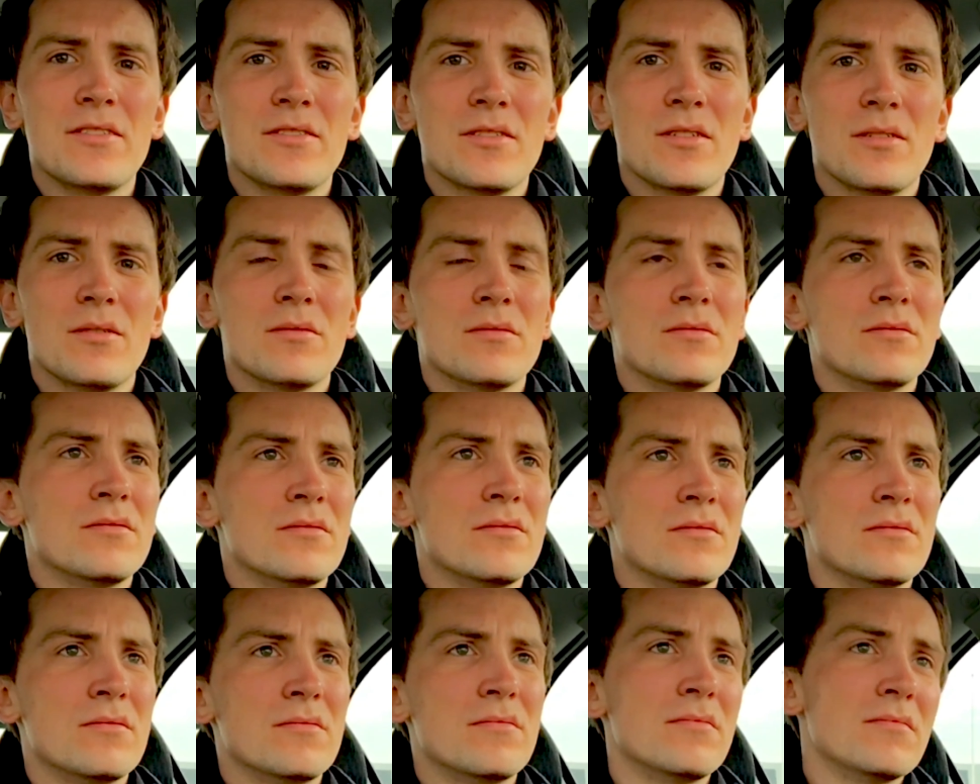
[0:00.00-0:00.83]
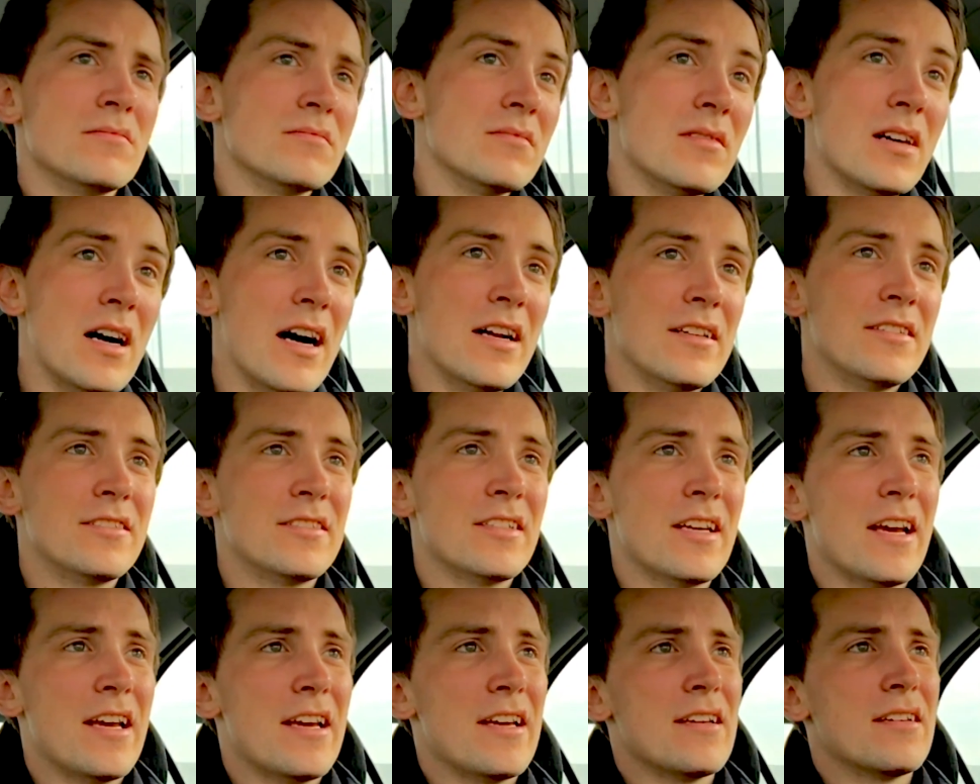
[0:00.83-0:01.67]
So I'd
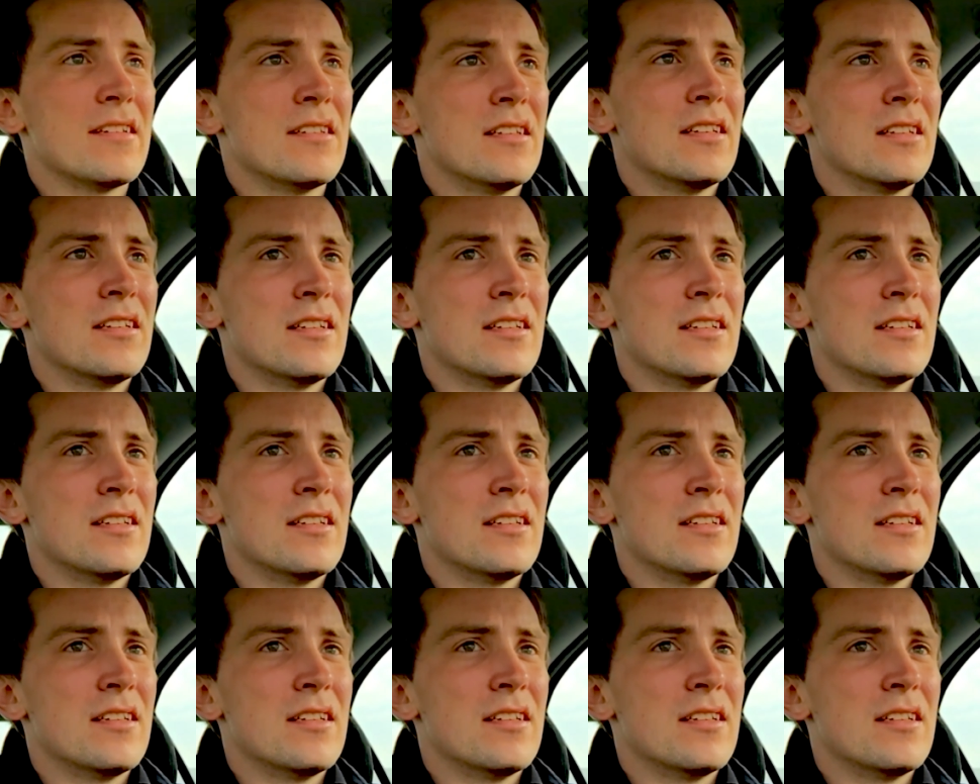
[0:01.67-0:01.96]
say